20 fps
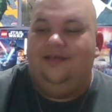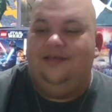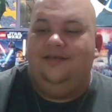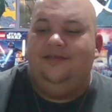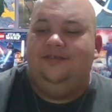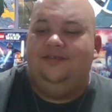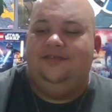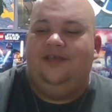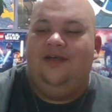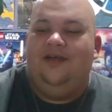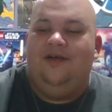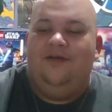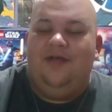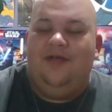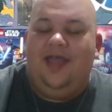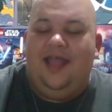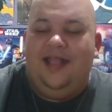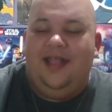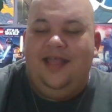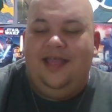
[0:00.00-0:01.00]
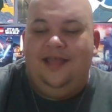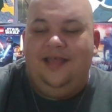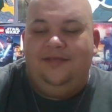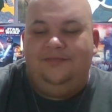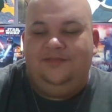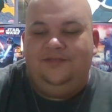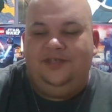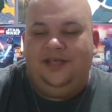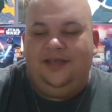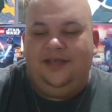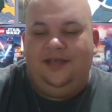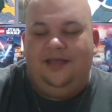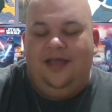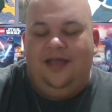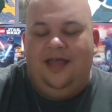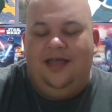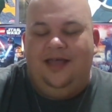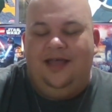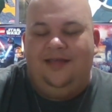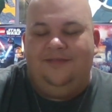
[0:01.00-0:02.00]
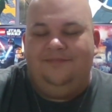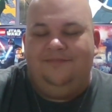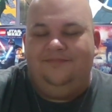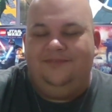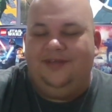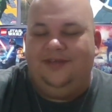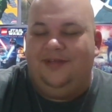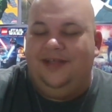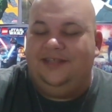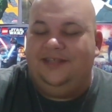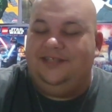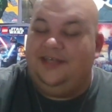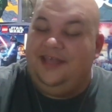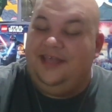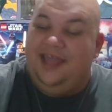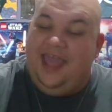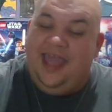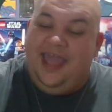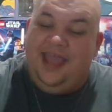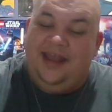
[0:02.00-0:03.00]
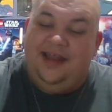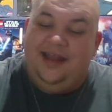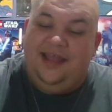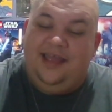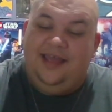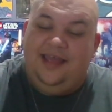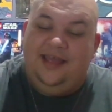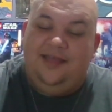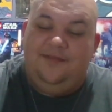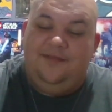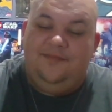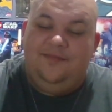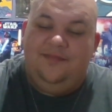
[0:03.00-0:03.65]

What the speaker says: So, and then sorry, not Chucky, Andy